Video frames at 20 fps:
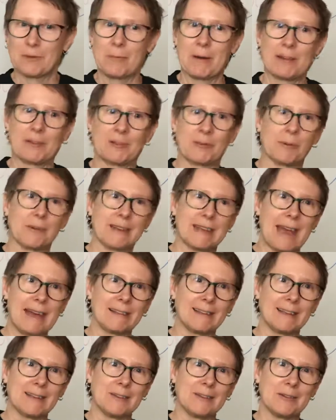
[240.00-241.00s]
ways we're
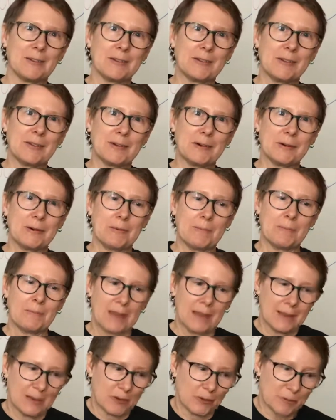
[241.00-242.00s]
telling you to do.
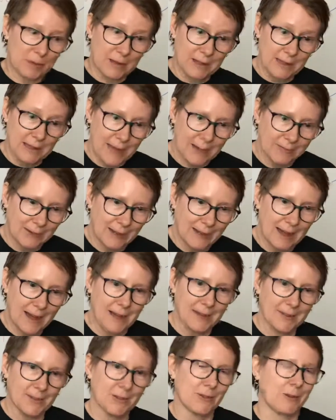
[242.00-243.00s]
You're really having to
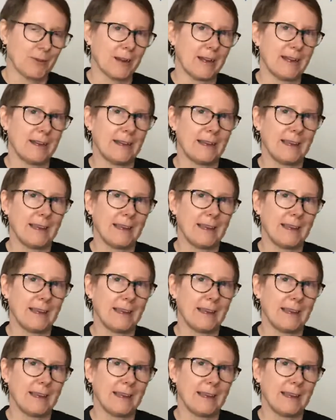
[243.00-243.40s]
concentrate